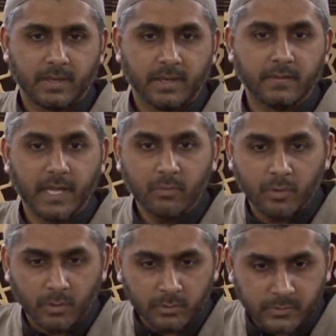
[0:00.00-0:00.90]
and they were
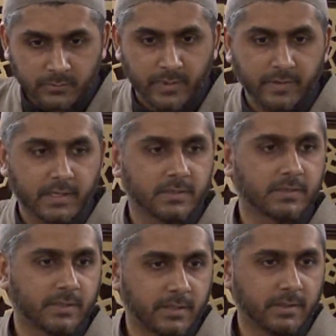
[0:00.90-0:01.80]
also very
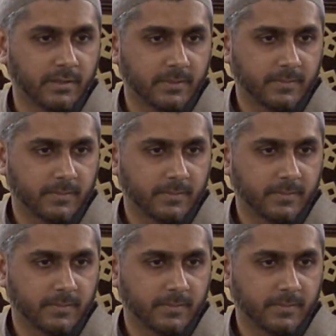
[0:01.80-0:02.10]
concerned.